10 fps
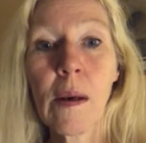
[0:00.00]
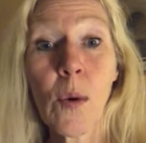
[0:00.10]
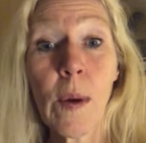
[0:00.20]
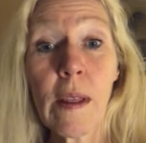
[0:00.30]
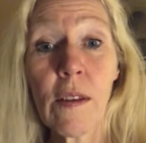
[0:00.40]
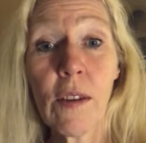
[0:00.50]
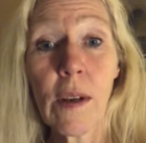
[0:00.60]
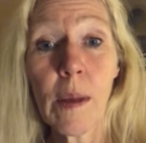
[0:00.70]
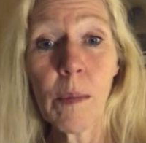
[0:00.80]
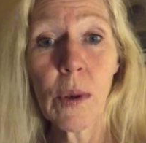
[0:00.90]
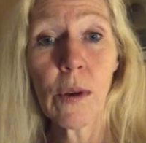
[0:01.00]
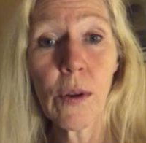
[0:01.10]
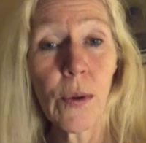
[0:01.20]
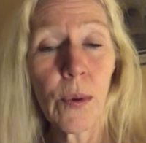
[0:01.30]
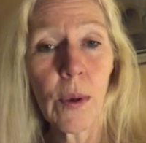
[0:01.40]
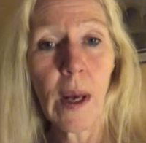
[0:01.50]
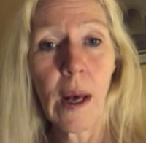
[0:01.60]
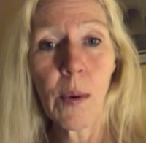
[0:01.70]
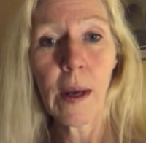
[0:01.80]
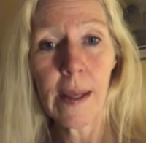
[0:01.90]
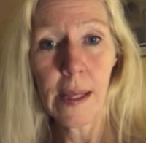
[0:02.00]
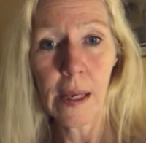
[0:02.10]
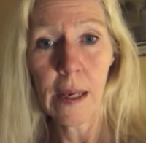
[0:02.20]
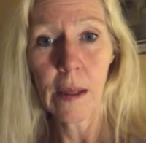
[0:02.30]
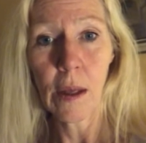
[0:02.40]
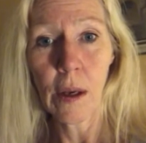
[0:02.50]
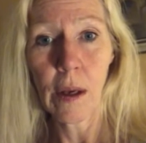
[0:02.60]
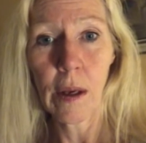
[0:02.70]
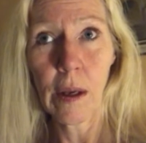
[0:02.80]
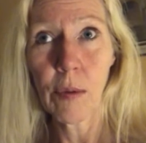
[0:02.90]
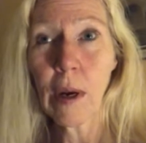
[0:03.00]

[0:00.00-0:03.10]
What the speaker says: Question number two, how I see the